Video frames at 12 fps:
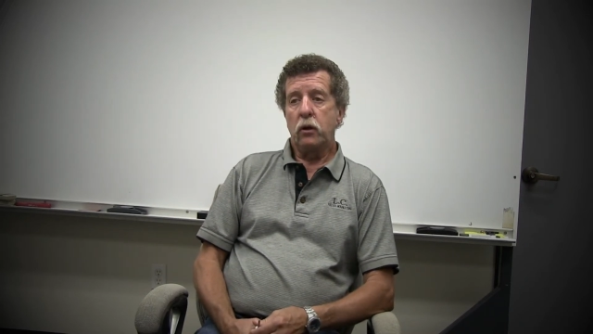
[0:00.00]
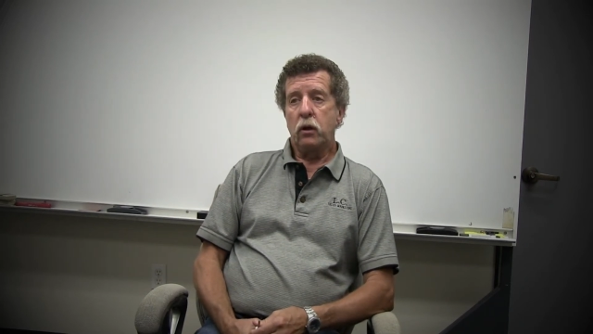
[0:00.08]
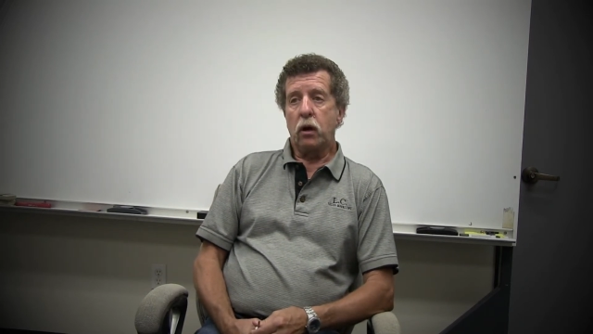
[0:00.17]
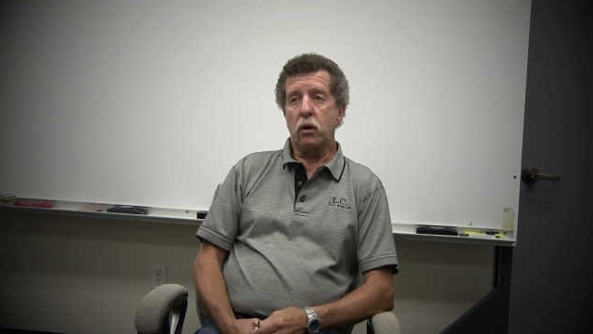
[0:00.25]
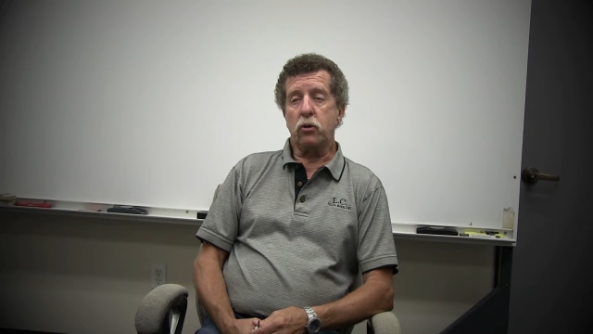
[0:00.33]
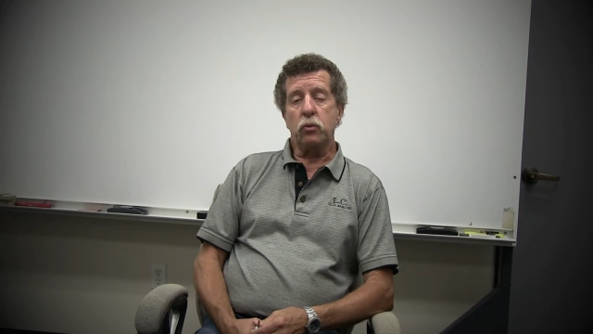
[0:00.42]

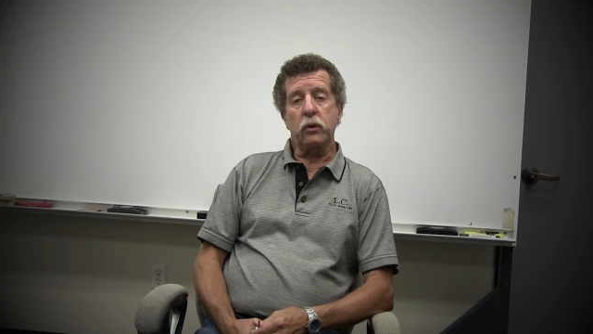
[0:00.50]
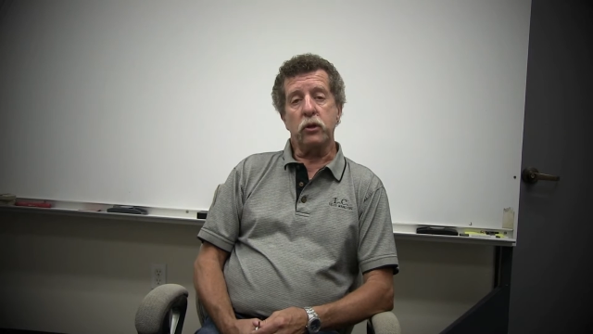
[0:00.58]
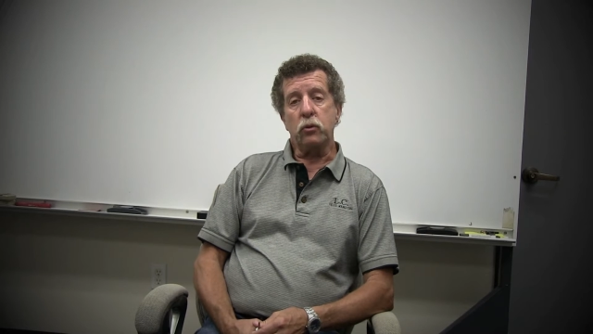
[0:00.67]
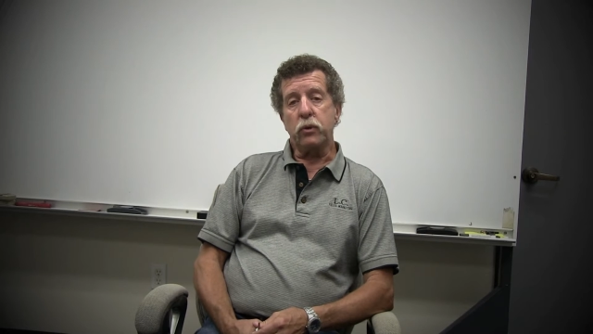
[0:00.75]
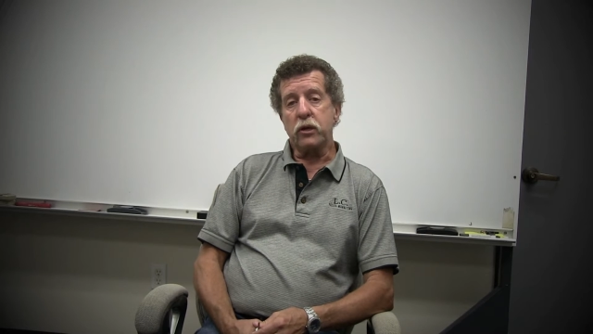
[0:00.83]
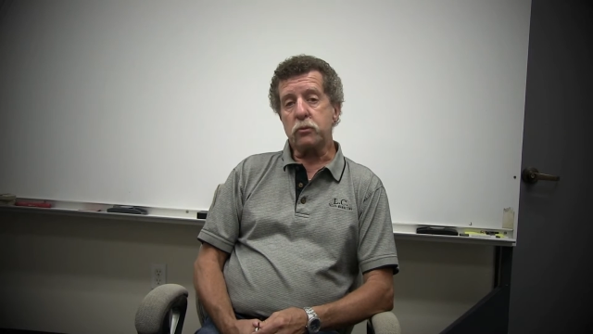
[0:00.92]
arguably
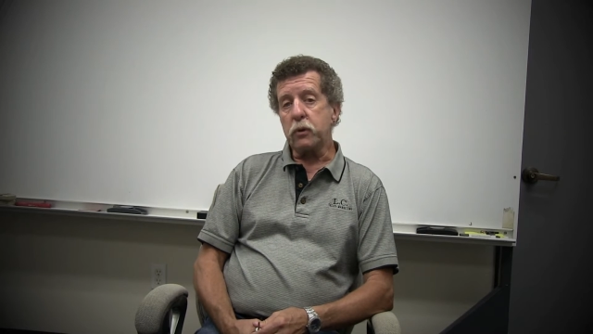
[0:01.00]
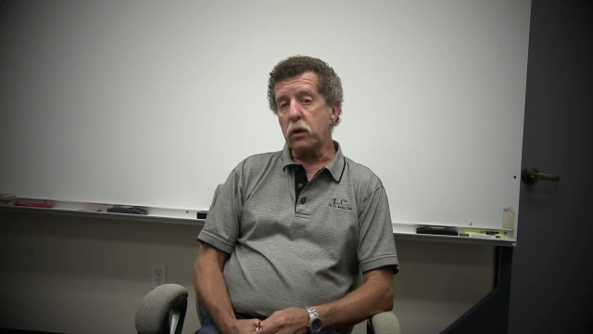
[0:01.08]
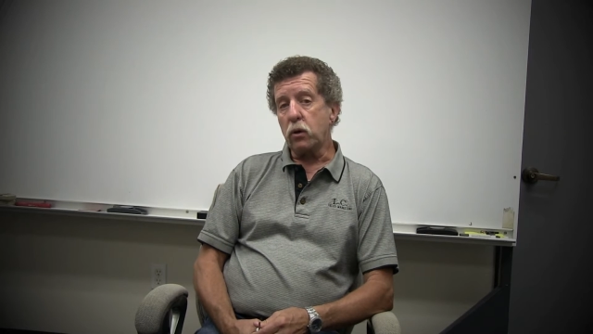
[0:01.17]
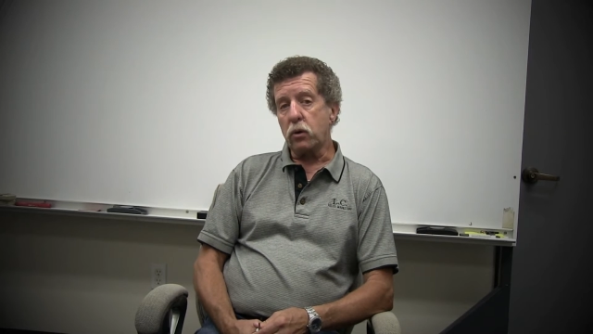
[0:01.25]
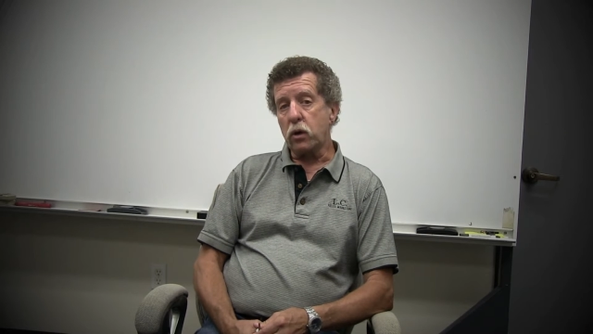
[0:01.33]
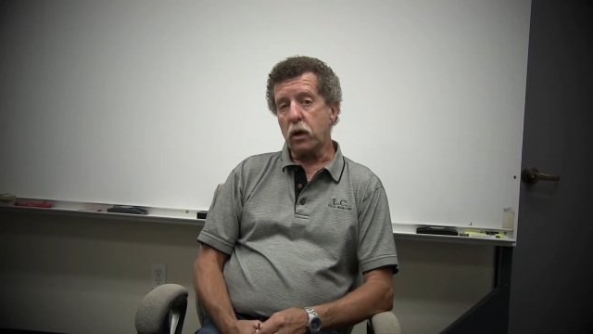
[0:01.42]
the best mail
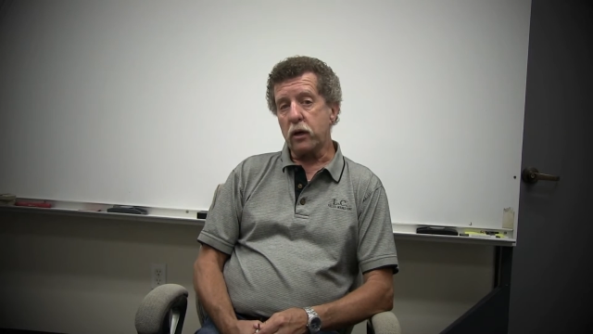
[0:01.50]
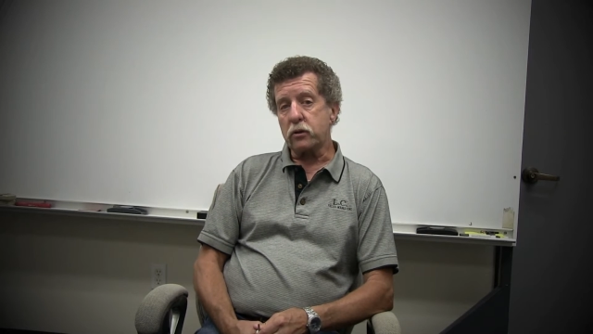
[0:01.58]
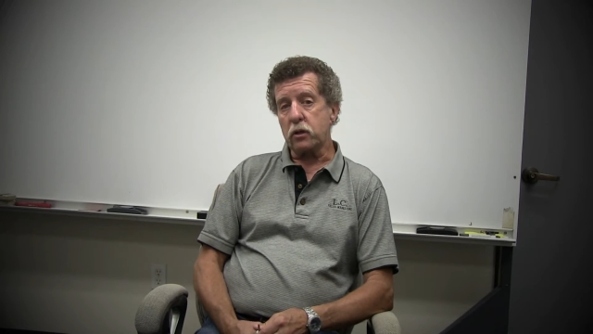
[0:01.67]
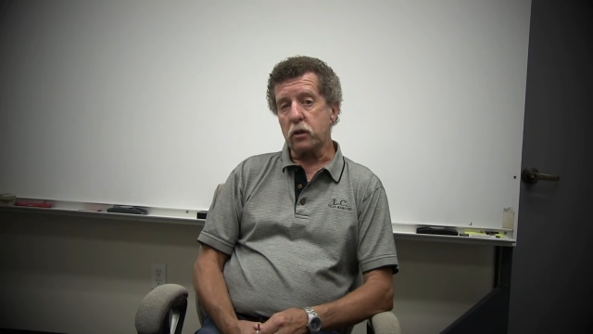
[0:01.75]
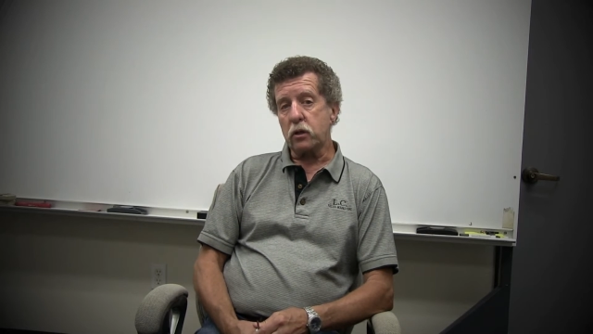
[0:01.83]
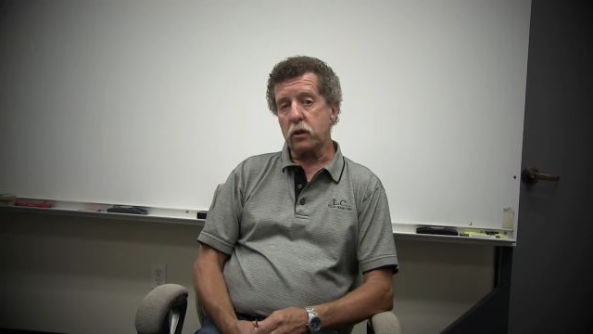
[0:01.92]
order house
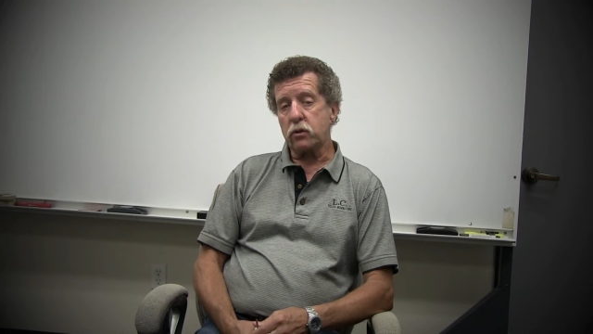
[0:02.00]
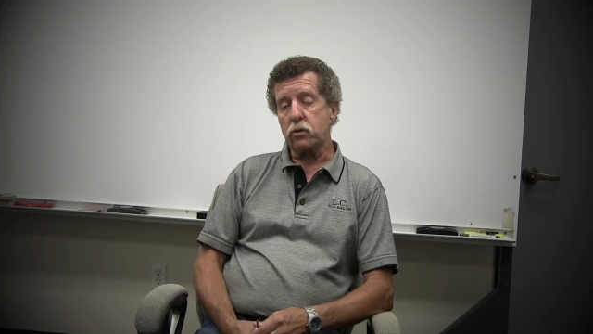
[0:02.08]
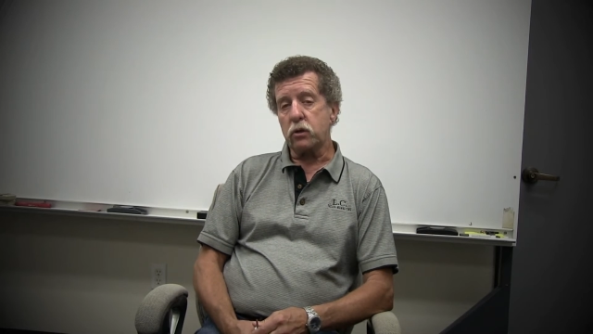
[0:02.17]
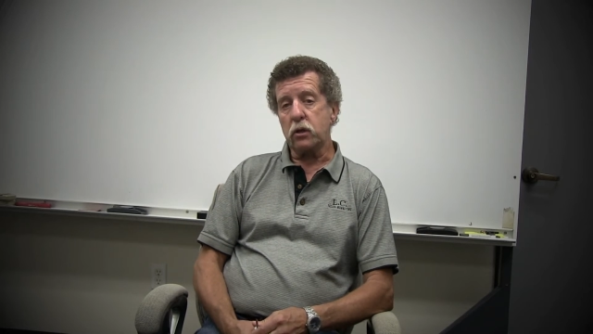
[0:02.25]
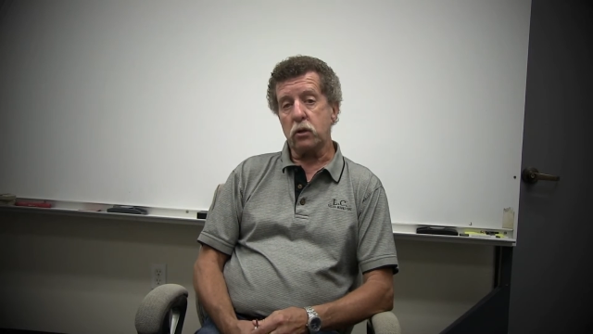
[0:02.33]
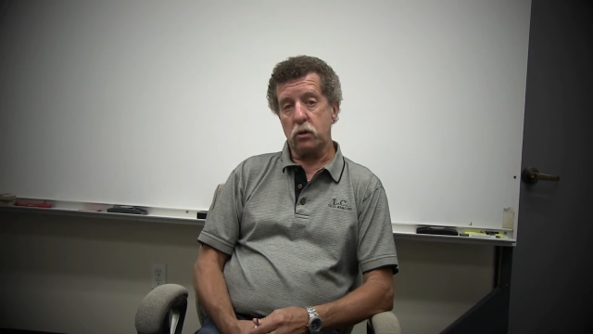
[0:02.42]
in the country.
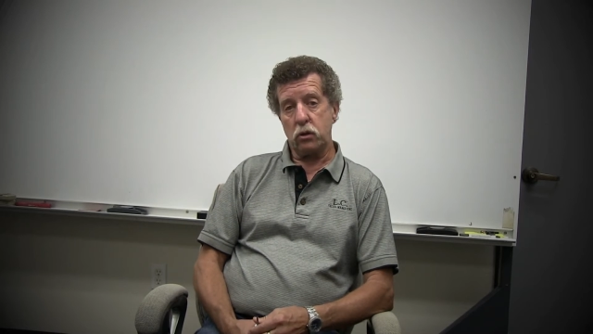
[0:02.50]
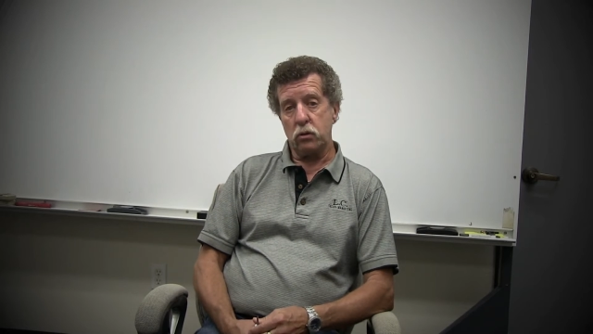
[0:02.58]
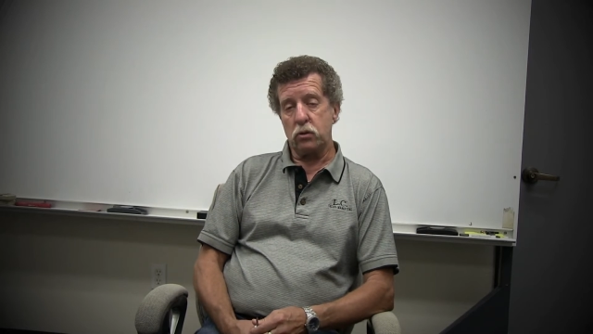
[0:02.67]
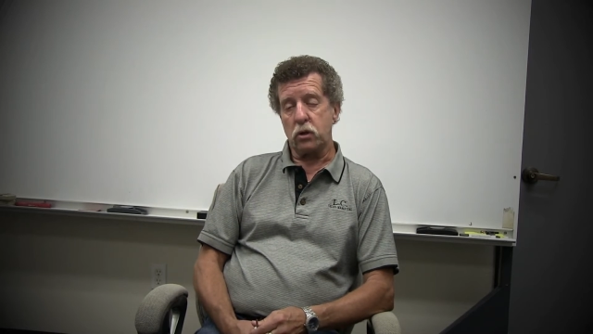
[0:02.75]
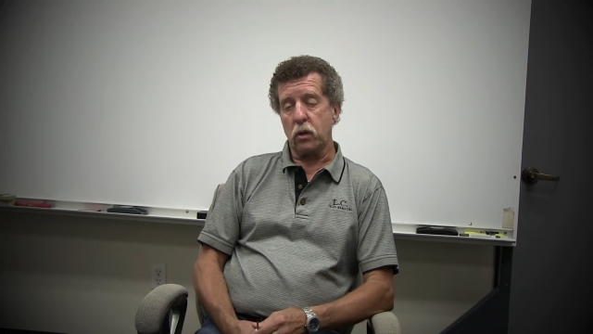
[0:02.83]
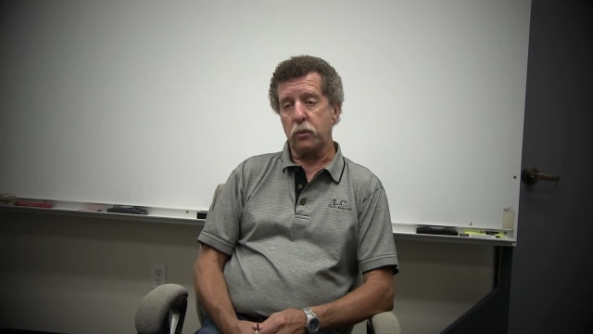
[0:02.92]
They're a
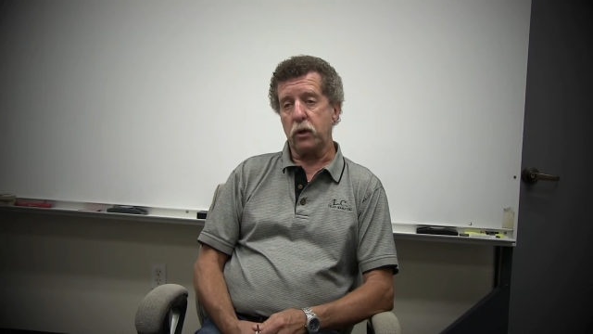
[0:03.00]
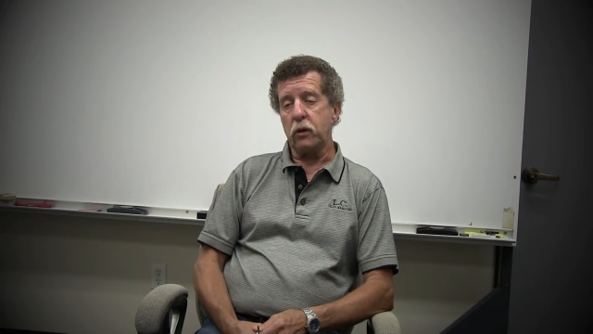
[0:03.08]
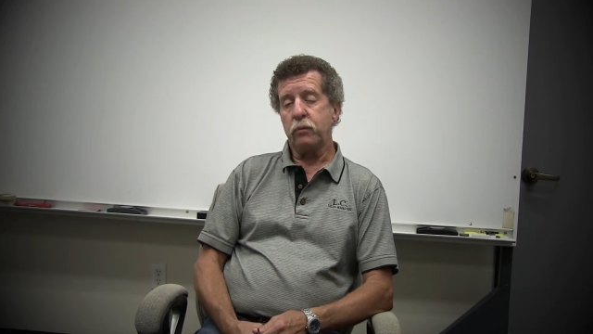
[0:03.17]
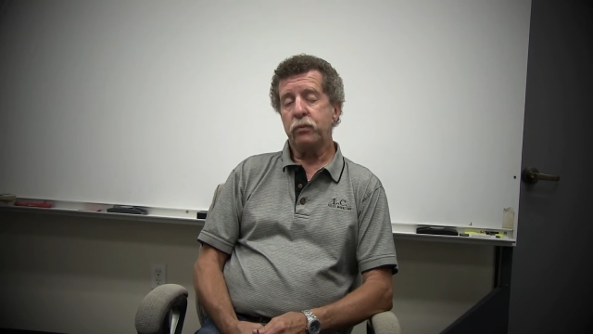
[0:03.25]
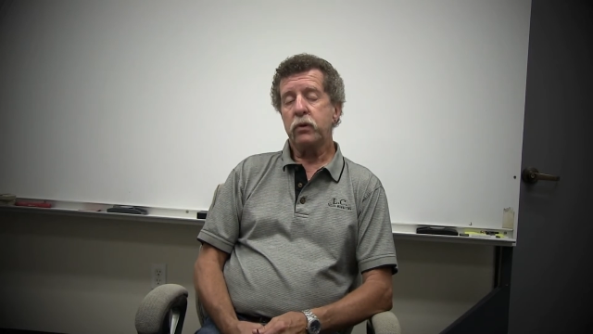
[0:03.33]
huge company.